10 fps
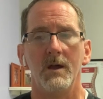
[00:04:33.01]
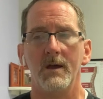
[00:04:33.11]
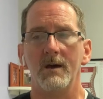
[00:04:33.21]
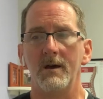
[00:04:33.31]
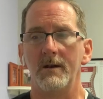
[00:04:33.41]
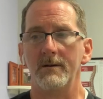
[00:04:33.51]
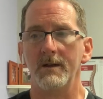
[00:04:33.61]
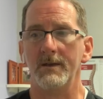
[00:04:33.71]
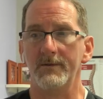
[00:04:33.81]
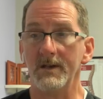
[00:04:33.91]

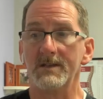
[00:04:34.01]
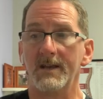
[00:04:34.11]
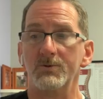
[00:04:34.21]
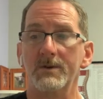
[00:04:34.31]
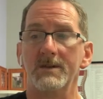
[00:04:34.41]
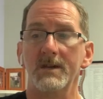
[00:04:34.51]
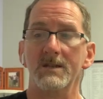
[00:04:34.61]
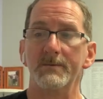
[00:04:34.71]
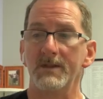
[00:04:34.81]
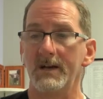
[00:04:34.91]
And this actually
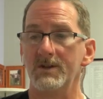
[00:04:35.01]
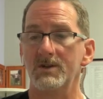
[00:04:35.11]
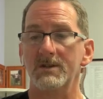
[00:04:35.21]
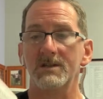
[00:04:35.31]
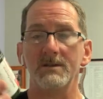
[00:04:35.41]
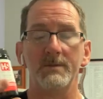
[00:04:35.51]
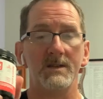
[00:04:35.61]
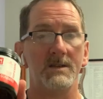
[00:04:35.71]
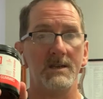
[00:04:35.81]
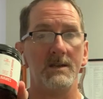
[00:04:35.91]
contains, besides just
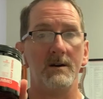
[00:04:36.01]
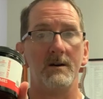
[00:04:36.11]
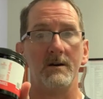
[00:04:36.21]
CBD,